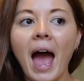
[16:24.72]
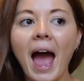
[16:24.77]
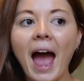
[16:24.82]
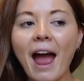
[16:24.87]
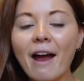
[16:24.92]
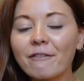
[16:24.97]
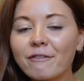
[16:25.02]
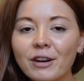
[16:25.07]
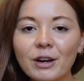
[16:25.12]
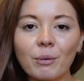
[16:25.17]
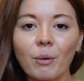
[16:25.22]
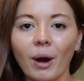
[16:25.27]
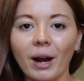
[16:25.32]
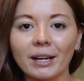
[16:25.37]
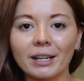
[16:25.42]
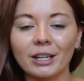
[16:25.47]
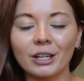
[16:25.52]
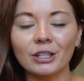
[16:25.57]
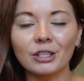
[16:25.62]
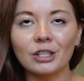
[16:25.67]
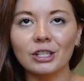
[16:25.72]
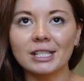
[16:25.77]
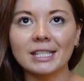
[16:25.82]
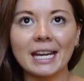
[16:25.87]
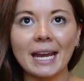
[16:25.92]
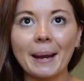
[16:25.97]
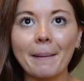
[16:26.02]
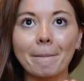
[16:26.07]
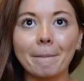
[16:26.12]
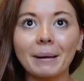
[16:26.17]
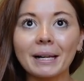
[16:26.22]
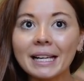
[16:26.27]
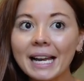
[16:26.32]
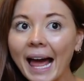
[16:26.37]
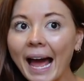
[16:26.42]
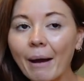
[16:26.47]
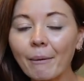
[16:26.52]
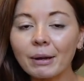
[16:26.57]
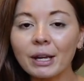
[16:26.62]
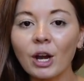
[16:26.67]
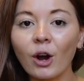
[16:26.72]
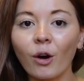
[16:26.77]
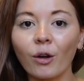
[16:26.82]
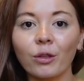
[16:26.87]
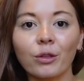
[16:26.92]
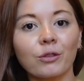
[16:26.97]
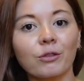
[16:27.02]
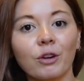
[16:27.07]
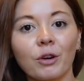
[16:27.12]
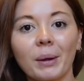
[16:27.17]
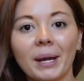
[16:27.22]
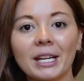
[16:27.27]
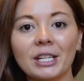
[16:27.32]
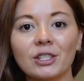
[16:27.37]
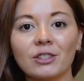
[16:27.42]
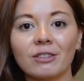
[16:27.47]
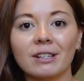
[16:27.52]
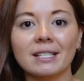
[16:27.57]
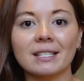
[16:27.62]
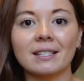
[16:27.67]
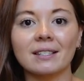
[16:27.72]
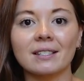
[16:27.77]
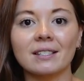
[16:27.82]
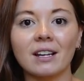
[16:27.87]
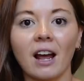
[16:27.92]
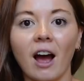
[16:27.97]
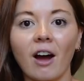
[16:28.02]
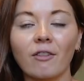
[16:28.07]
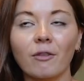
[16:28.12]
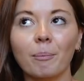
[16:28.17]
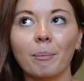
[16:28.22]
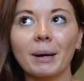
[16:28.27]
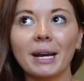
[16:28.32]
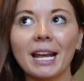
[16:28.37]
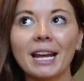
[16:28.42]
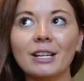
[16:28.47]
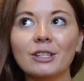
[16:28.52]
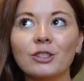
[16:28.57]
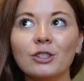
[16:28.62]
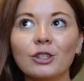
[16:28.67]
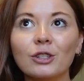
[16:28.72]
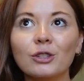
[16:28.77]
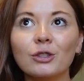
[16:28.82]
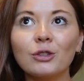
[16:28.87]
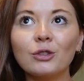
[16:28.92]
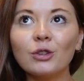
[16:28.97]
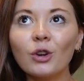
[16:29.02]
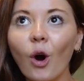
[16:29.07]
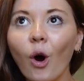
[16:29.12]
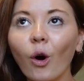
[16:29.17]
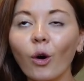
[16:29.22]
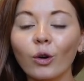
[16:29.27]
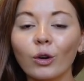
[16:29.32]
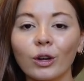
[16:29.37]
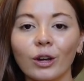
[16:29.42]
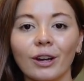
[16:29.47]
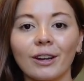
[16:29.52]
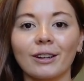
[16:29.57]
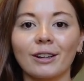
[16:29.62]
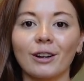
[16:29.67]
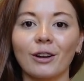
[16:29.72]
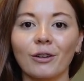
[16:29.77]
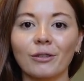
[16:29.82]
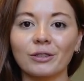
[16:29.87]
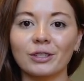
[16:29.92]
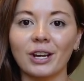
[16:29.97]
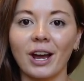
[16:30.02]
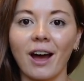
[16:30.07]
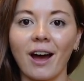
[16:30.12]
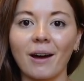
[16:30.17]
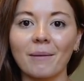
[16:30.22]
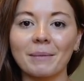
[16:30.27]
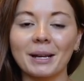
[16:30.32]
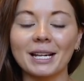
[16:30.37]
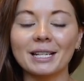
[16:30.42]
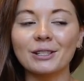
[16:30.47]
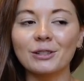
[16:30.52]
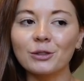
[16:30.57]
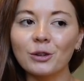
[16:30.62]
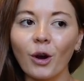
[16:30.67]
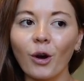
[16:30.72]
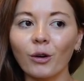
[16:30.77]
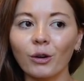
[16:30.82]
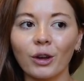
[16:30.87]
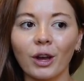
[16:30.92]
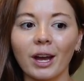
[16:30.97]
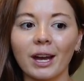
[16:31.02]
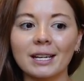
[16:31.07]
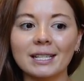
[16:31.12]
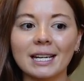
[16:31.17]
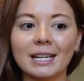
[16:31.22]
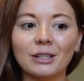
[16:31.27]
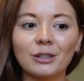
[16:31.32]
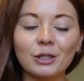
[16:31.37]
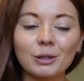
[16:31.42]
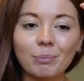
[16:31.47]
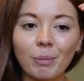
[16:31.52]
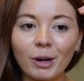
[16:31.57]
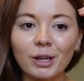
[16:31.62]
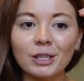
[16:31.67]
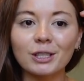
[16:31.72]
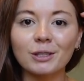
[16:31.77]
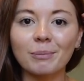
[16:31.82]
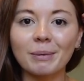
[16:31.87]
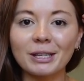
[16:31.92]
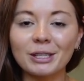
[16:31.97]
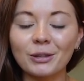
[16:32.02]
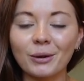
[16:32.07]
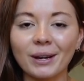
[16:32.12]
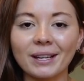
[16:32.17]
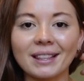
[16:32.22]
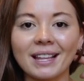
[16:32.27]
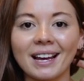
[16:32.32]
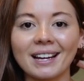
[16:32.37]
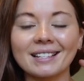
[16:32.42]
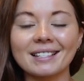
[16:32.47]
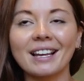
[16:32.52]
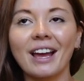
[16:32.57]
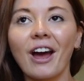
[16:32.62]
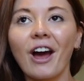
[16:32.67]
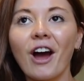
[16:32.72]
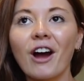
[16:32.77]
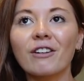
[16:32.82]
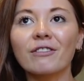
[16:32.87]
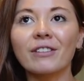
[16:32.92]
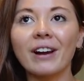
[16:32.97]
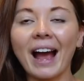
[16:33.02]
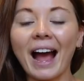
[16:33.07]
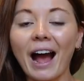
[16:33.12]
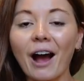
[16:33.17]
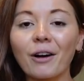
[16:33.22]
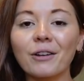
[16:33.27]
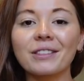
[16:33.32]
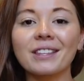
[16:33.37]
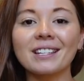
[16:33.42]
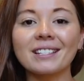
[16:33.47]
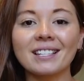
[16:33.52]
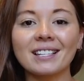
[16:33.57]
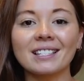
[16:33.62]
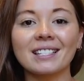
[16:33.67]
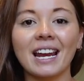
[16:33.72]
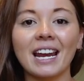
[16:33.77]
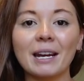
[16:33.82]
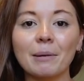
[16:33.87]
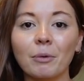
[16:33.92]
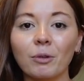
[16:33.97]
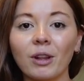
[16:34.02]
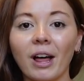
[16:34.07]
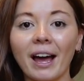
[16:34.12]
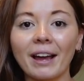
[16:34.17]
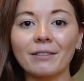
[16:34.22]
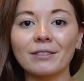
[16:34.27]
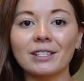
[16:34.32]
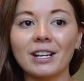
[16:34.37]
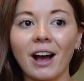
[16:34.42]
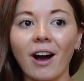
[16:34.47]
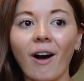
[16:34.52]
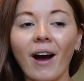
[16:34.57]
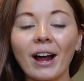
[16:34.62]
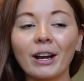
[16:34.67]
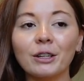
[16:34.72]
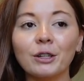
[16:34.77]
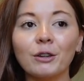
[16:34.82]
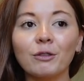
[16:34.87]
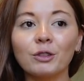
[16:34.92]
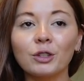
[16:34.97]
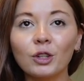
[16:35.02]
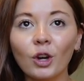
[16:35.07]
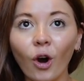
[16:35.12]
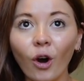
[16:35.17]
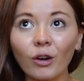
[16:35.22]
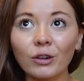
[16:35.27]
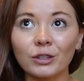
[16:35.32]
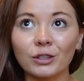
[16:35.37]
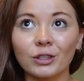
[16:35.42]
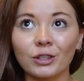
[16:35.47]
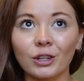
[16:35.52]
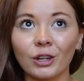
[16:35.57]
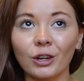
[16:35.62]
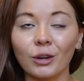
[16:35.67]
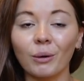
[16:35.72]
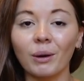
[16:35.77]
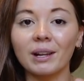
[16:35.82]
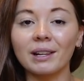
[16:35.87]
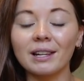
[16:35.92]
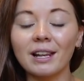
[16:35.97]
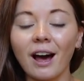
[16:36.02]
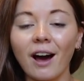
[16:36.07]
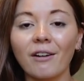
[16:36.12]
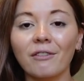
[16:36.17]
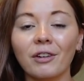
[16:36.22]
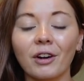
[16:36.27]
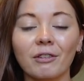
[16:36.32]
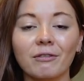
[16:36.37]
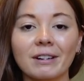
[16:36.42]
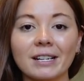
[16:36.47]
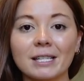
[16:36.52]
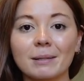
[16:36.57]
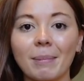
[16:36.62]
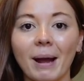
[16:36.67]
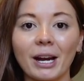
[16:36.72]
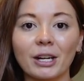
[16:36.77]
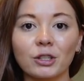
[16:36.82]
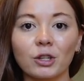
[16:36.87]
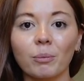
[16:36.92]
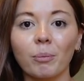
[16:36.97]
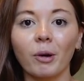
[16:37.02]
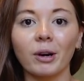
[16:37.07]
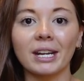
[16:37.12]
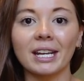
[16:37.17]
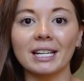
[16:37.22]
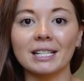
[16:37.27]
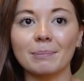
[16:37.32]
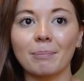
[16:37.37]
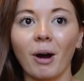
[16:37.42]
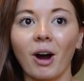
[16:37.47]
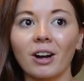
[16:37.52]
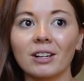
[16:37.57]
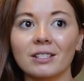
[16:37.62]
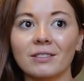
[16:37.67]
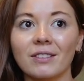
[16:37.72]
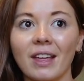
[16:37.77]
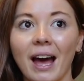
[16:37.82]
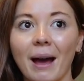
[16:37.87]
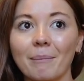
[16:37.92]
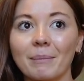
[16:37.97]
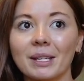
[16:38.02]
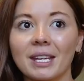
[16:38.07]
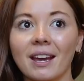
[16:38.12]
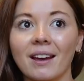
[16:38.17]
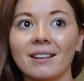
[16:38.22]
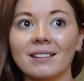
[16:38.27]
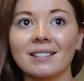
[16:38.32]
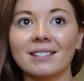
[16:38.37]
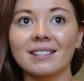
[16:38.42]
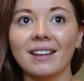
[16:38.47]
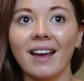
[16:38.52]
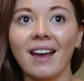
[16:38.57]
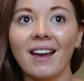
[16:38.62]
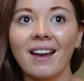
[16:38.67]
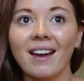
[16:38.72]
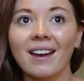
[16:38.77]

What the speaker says: everyone can just keep plowing on through injuries and stuff, but it is just not good long-term. It's not good. You're supposed to be doing this for a healthy, sustainable lifestyle, and you've got to love and respect your body as part of that, because